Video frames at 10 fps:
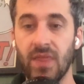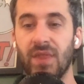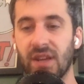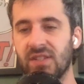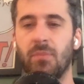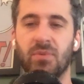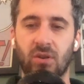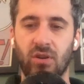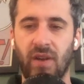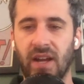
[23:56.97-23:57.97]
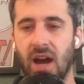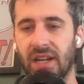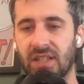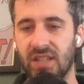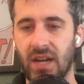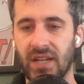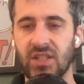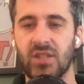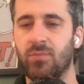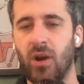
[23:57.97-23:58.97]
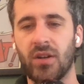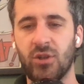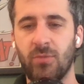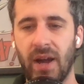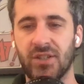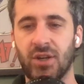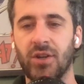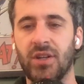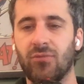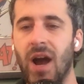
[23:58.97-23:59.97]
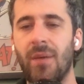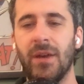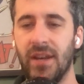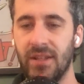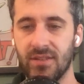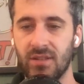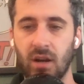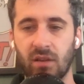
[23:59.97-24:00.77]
This episode of Iconic Sonics is brought to you by attorney Rob Iddens of